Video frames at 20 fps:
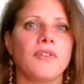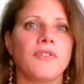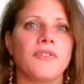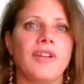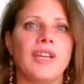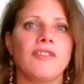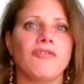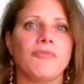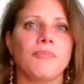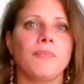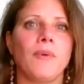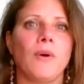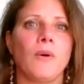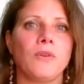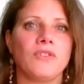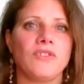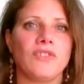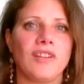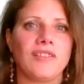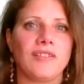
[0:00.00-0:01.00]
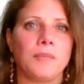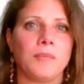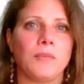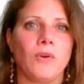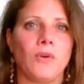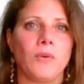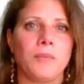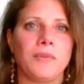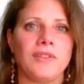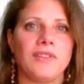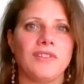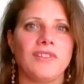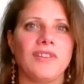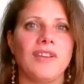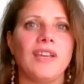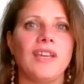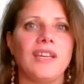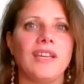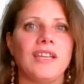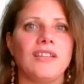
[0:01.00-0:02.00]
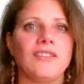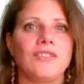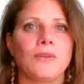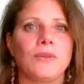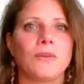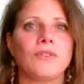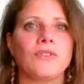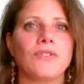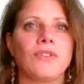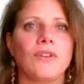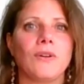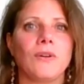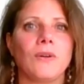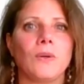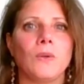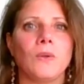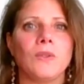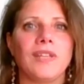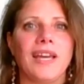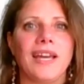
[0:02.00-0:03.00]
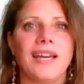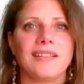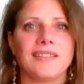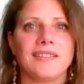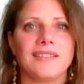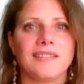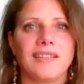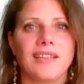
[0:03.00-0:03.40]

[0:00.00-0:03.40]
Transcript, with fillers: crave most at the moment is also that,